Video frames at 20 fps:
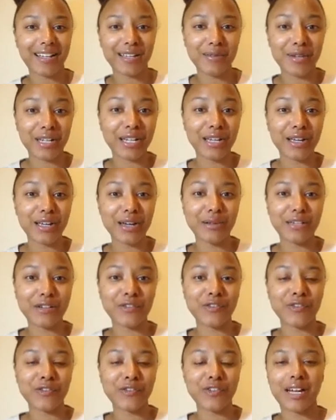You want to go
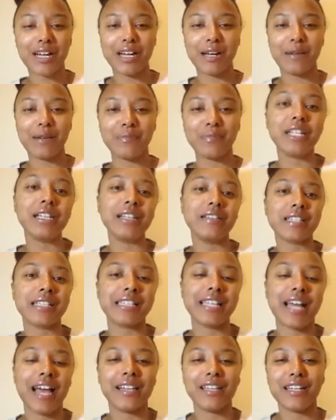look for," she lives in
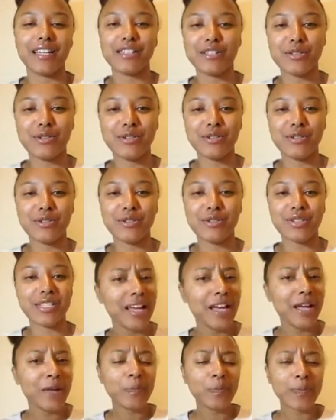Thailand too. She's like,
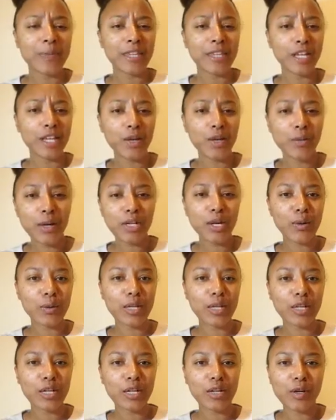"Do you want to go
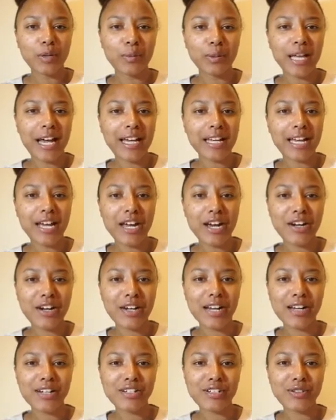look for black hair
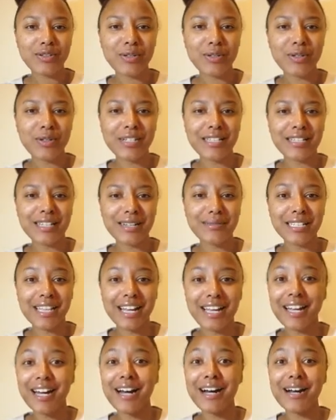care stores?" I was
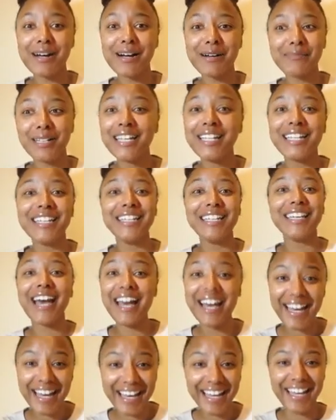like,
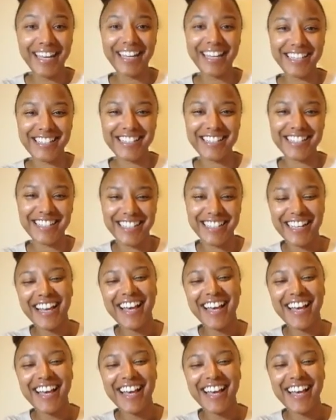yes.